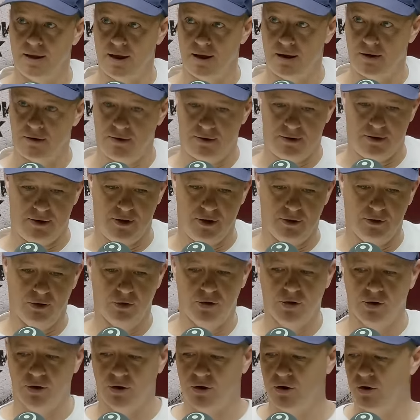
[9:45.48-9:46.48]
Now, you
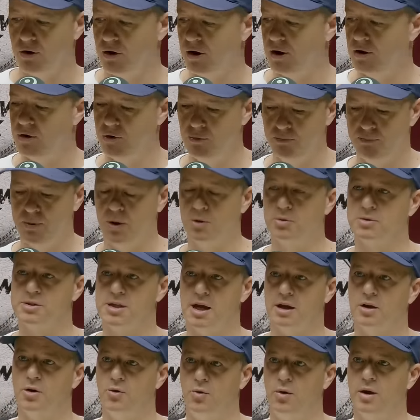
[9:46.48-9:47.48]
look at a guy who bowls
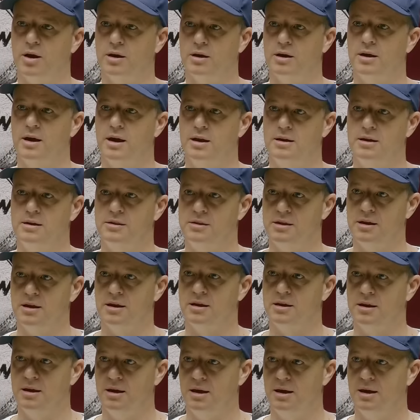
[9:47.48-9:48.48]
that quick and you
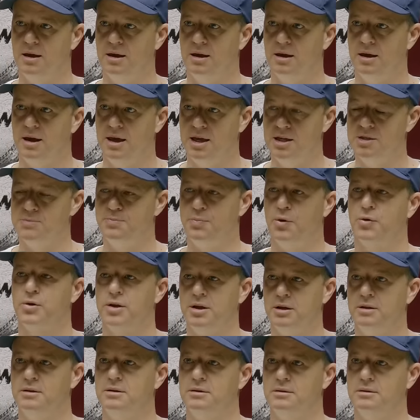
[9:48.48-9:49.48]
think, his
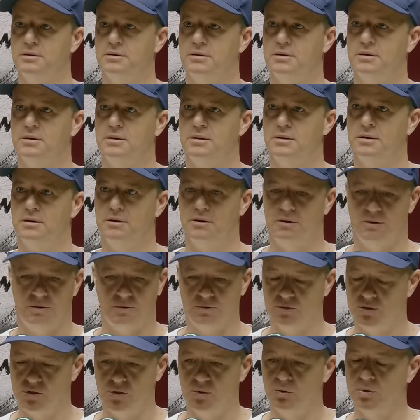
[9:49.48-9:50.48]
body,
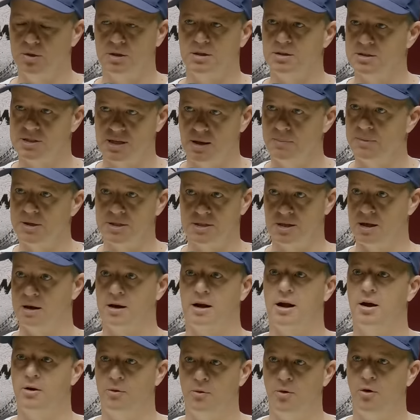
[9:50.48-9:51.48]
surely something's
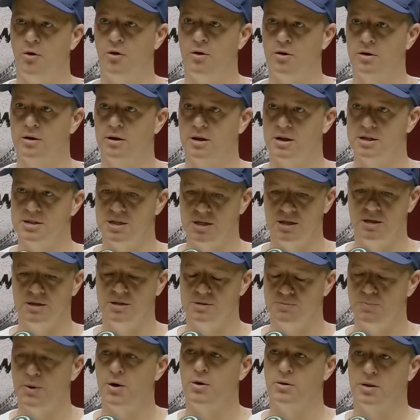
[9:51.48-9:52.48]
going to go wrong because he,
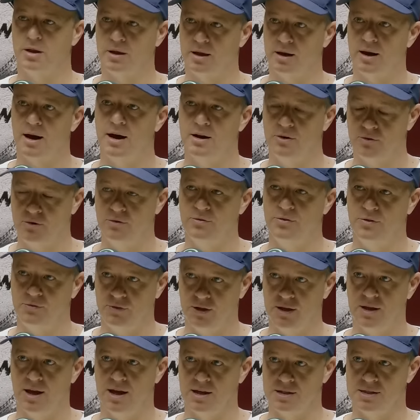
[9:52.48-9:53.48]
he's bowling at one
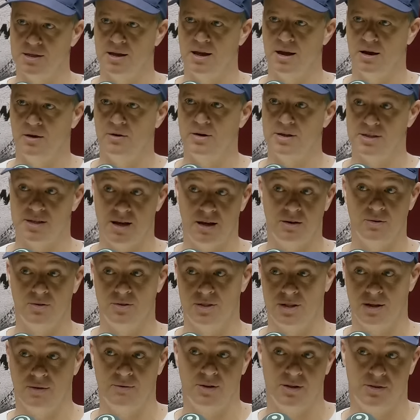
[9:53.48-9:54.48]
fifty Ks an hour and he's
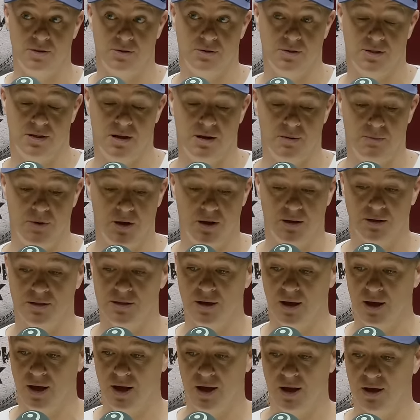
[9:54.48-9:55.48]
one seventy-two
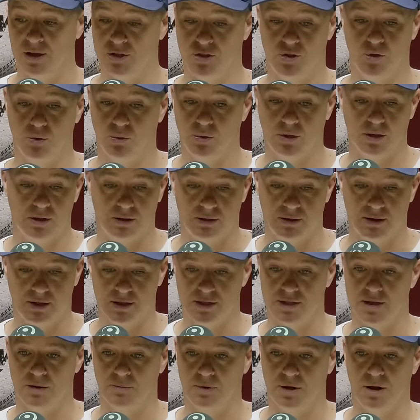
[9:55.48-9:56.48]
centimetres. Surely
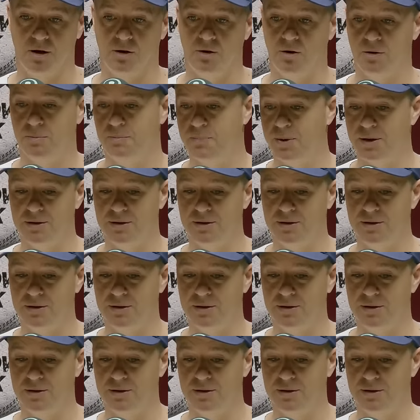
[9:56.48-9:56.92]
there's something going on.